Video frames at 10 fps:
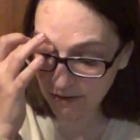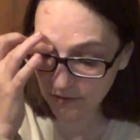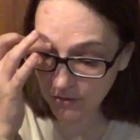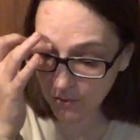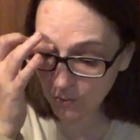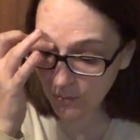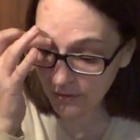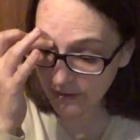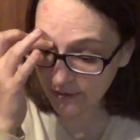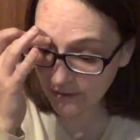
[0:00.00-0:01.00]
New
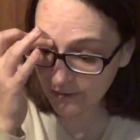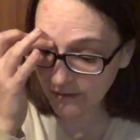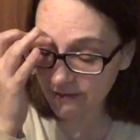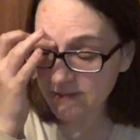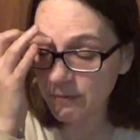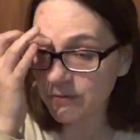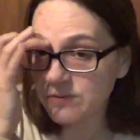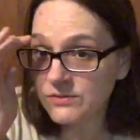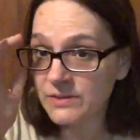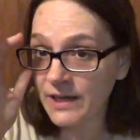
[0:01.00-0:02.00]
wood
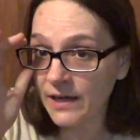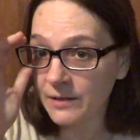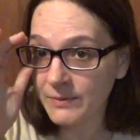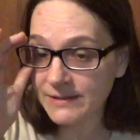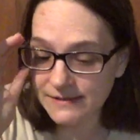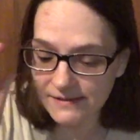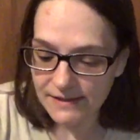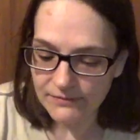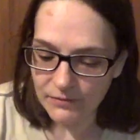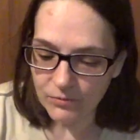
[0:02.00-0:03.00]
exposed to the elements is
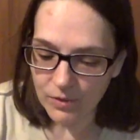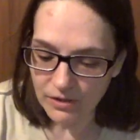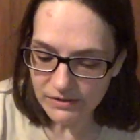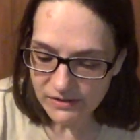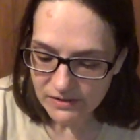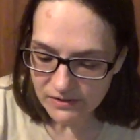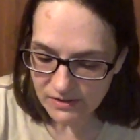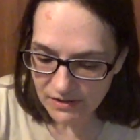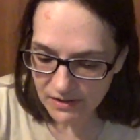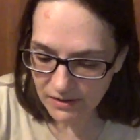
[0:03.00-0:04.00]
even worse.
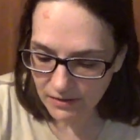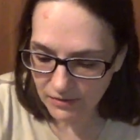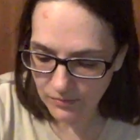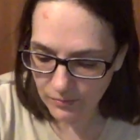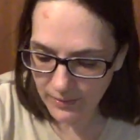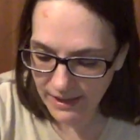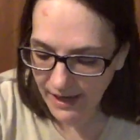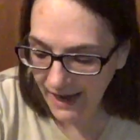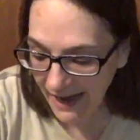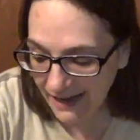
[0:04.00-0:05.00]
You know, we
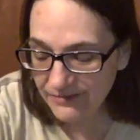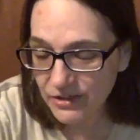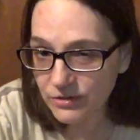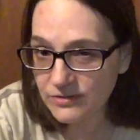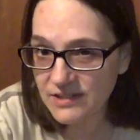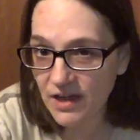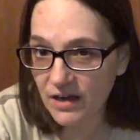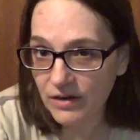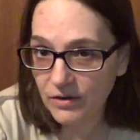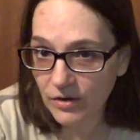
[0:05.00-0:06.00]
have used
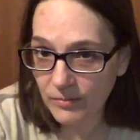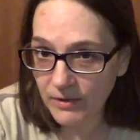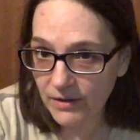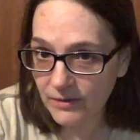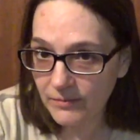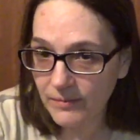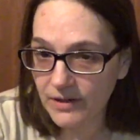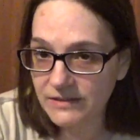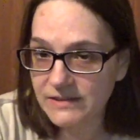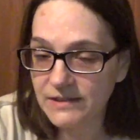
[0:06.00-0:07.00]
concrobium
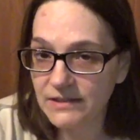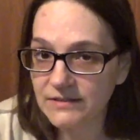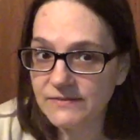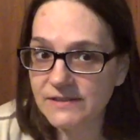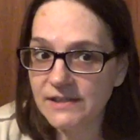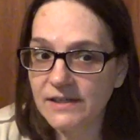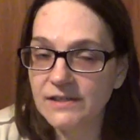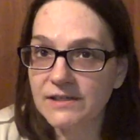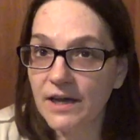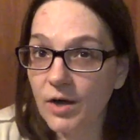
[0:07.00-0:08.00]
ourselves
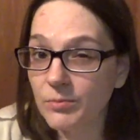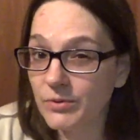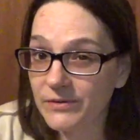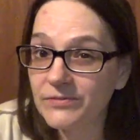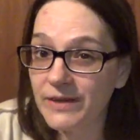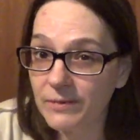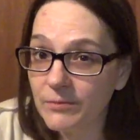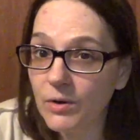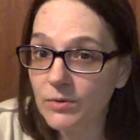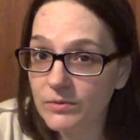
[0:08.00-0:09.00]
to help prevent
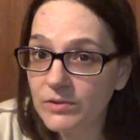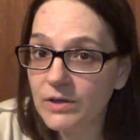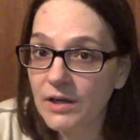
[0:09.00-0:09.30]
mold